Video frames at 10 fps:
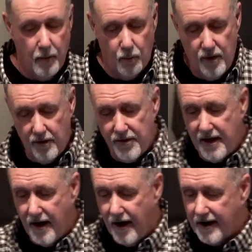We're
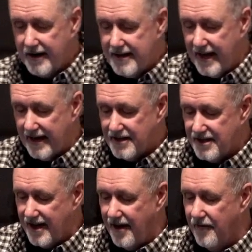the
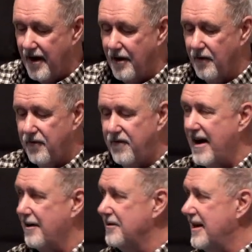architects of our
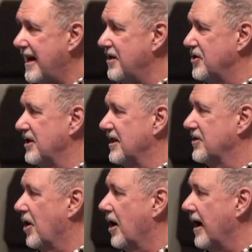foundation.
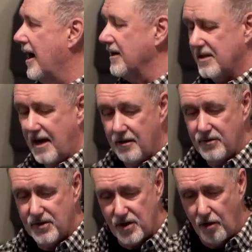It's on us. How
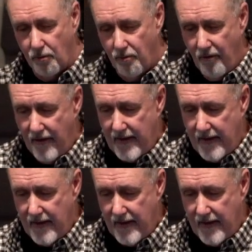so?